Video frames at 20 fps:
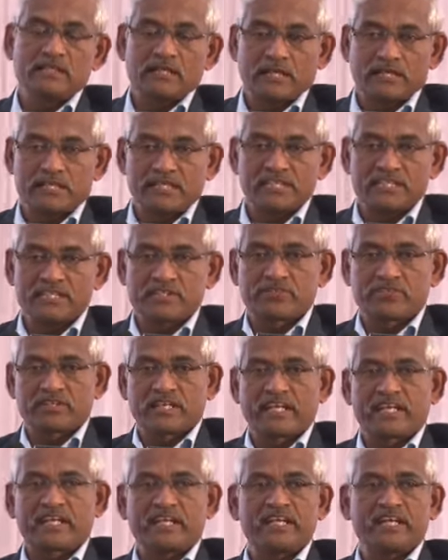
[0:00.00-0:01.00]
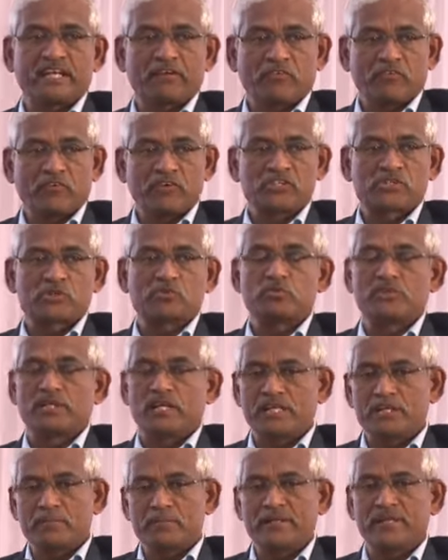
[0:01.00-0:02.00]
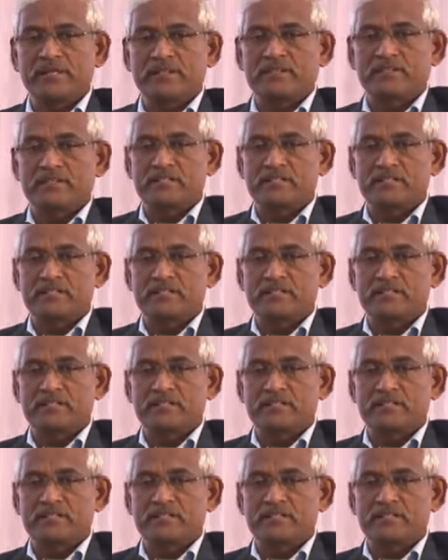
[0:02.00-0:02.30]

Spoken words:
at least taken efforts to eliminate